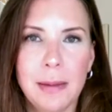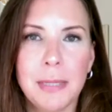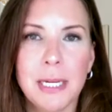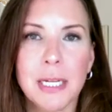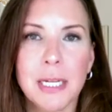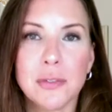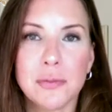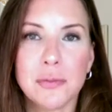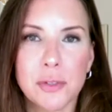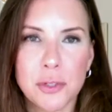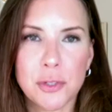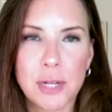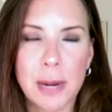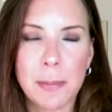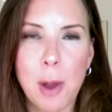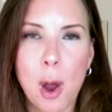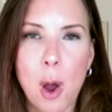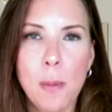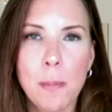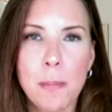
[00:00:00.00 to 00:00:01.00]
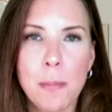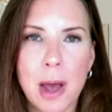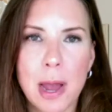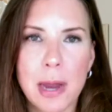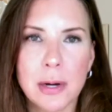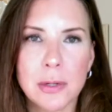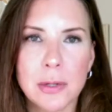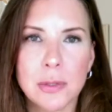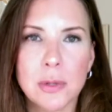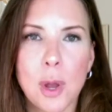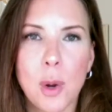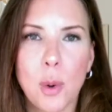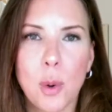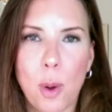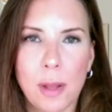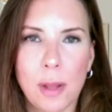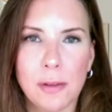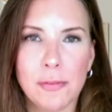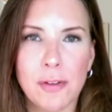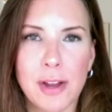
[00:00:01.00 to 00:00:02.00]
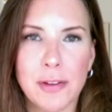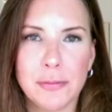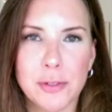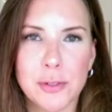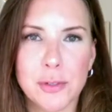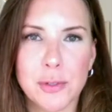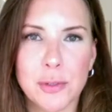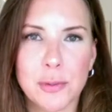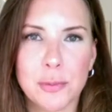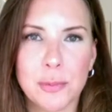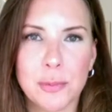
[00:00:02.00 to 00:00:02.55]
because first-time home buyers qualify for certain